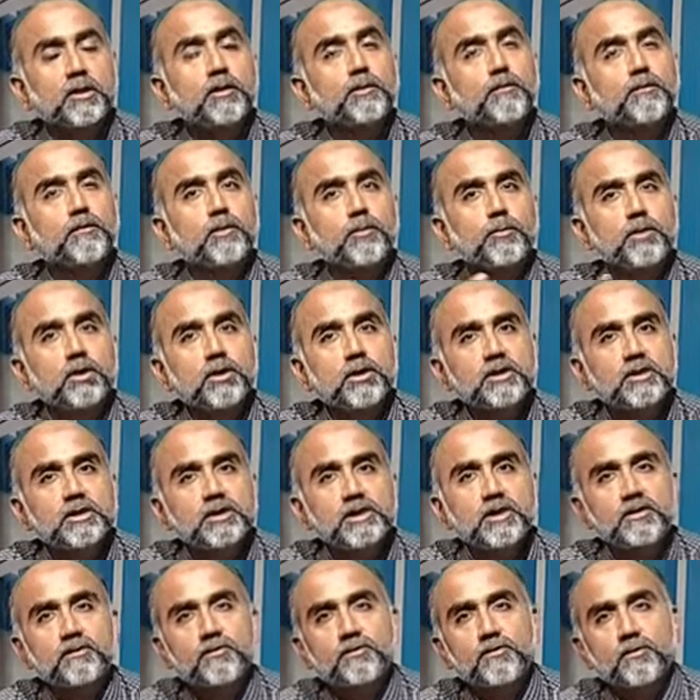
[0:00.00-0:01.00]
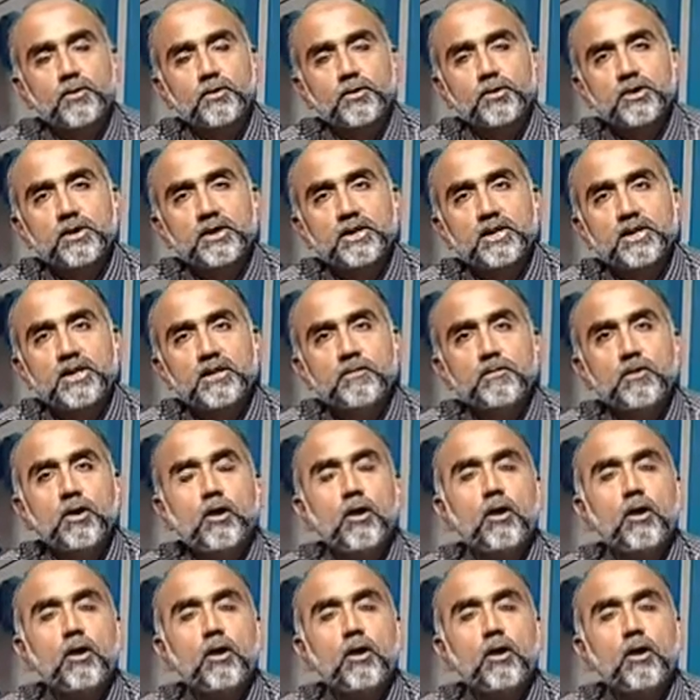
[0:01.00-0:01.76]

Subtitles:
from yourself, from your team,